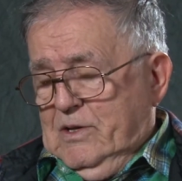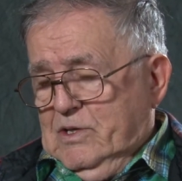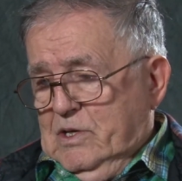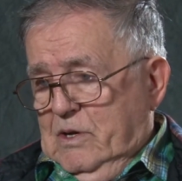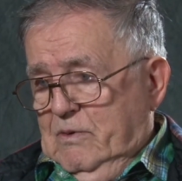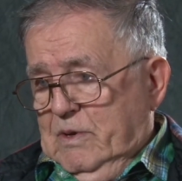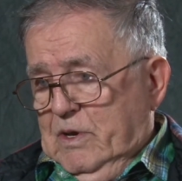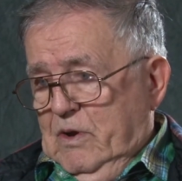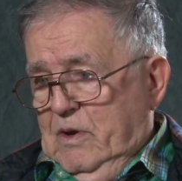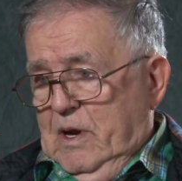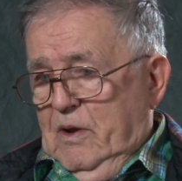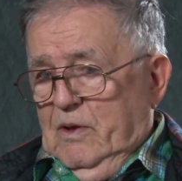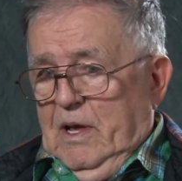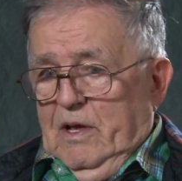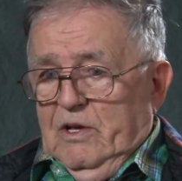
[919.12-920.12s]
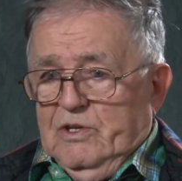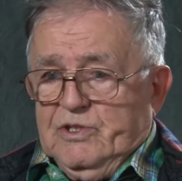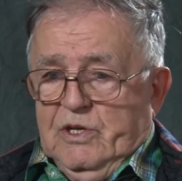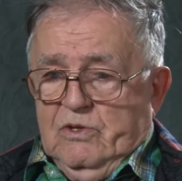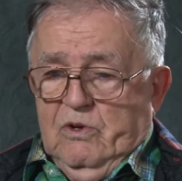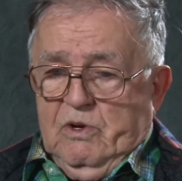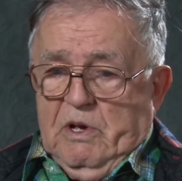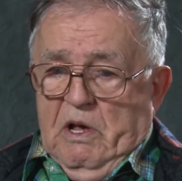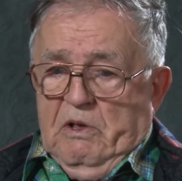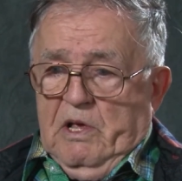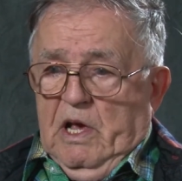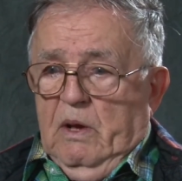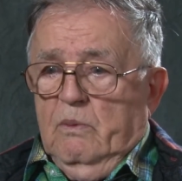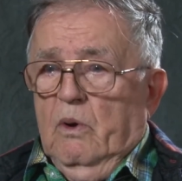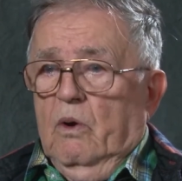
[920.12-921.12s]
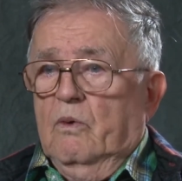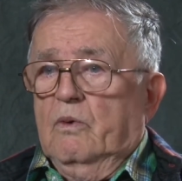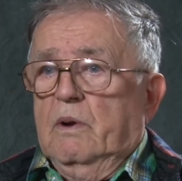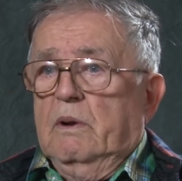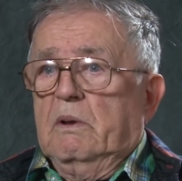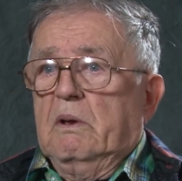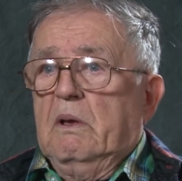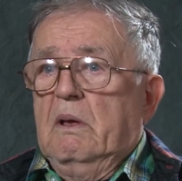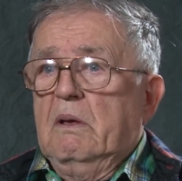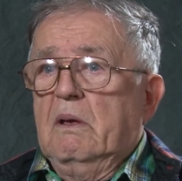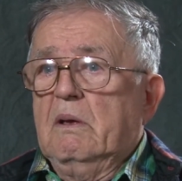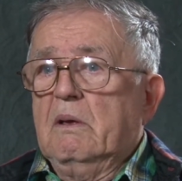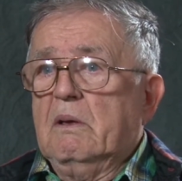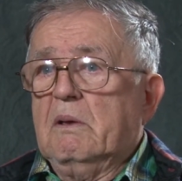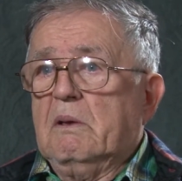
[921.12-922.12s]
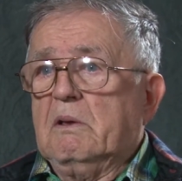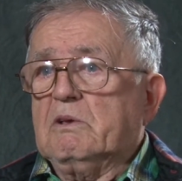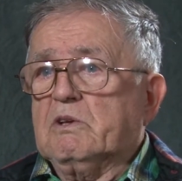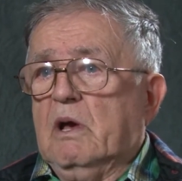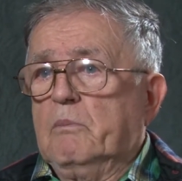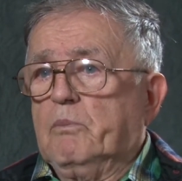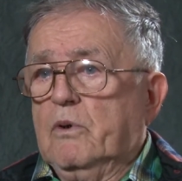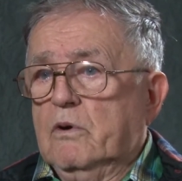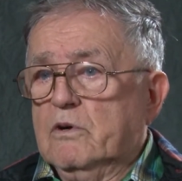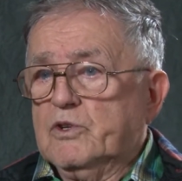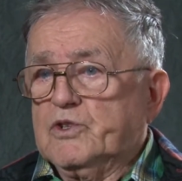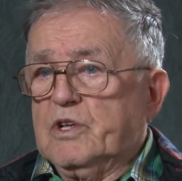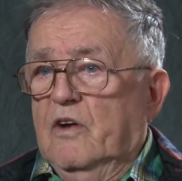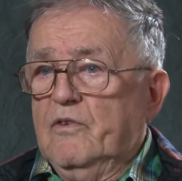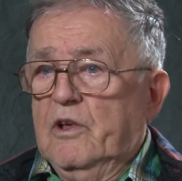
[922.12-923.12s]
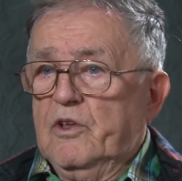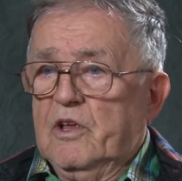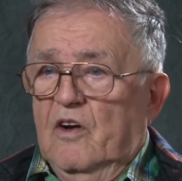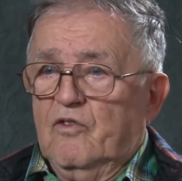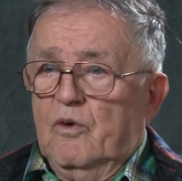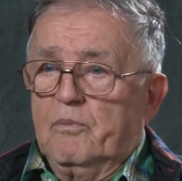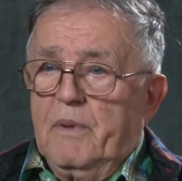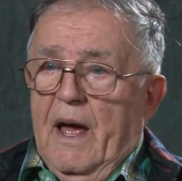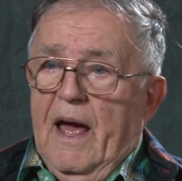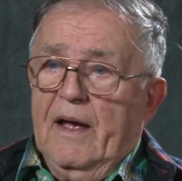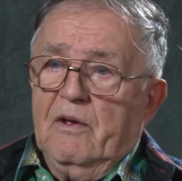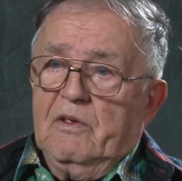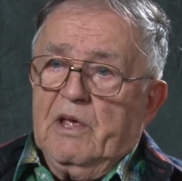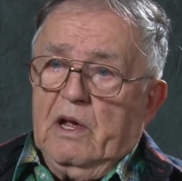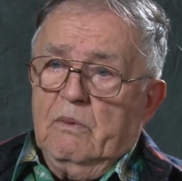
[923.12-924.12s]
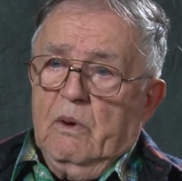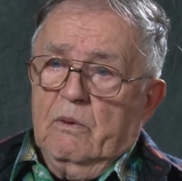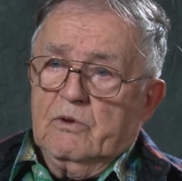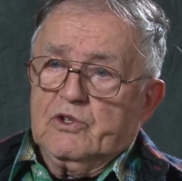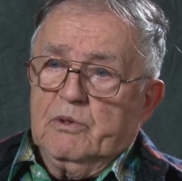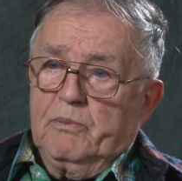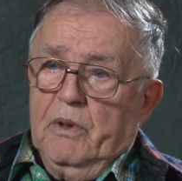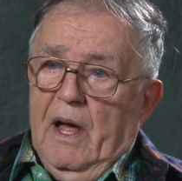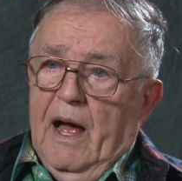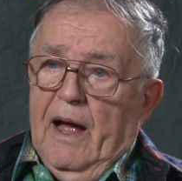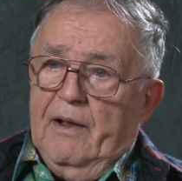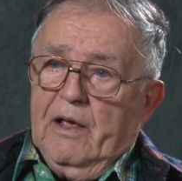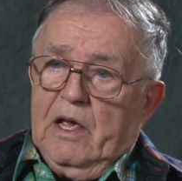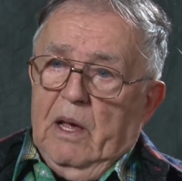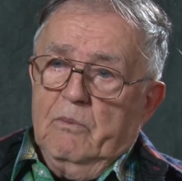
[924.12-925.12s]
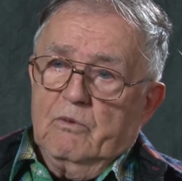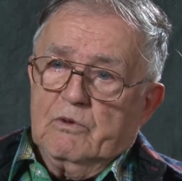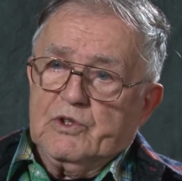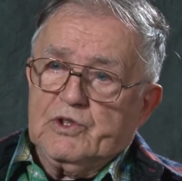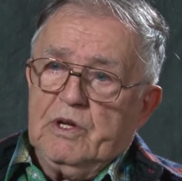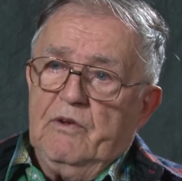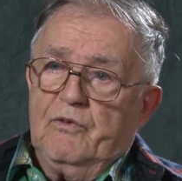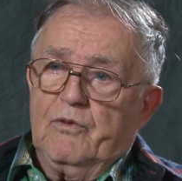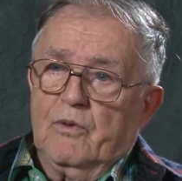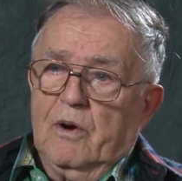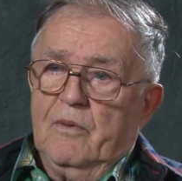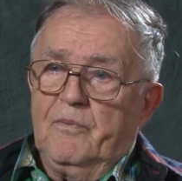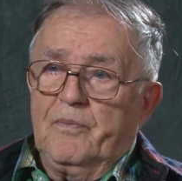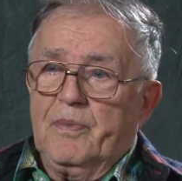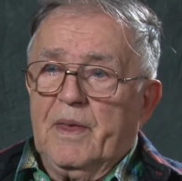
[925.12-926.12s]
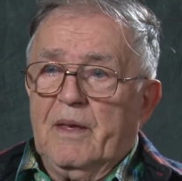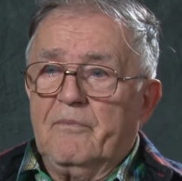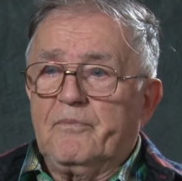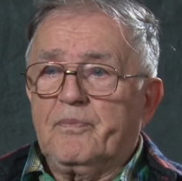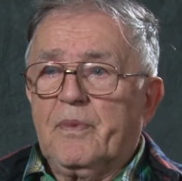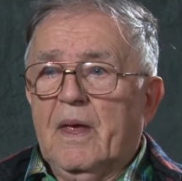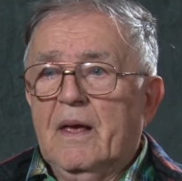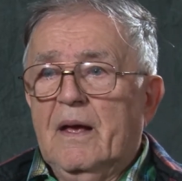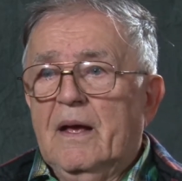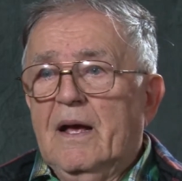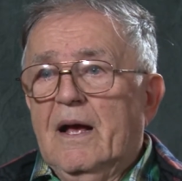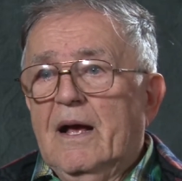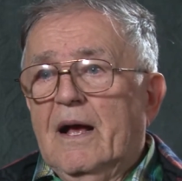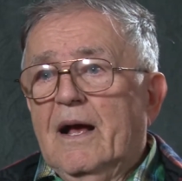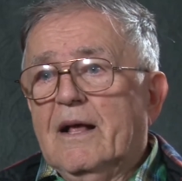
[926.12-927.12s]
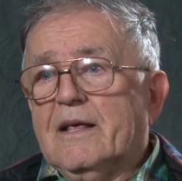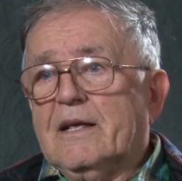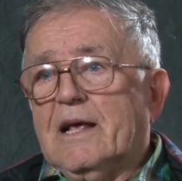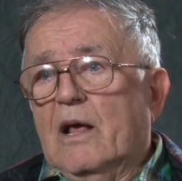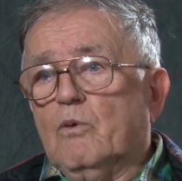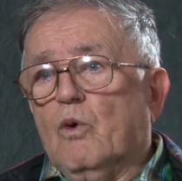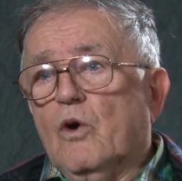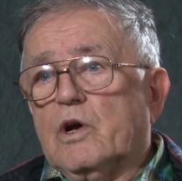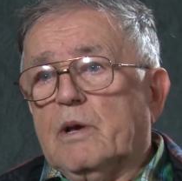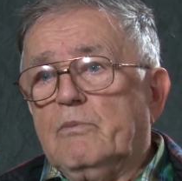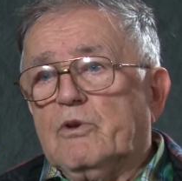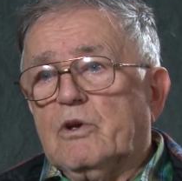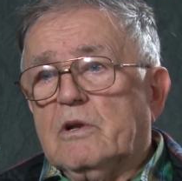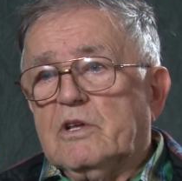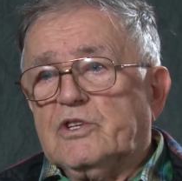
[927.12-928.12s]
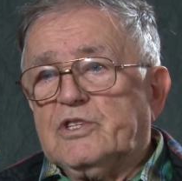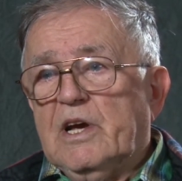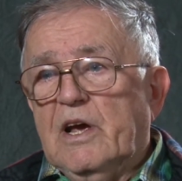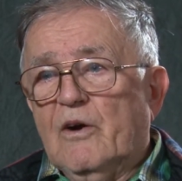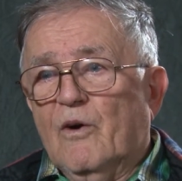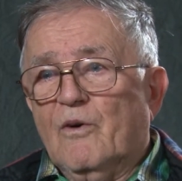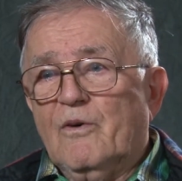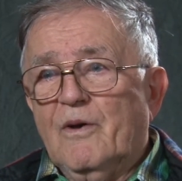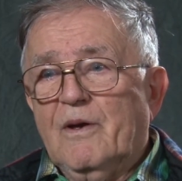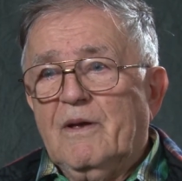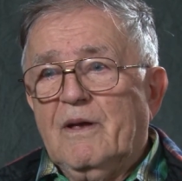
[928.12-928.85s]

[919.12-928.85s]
So we go there, and then he says, okay, take him over. He said, put all his stuff in the duffel bag and take him over to supply, and they gave him a receipt for it. Then I walk him to the jail.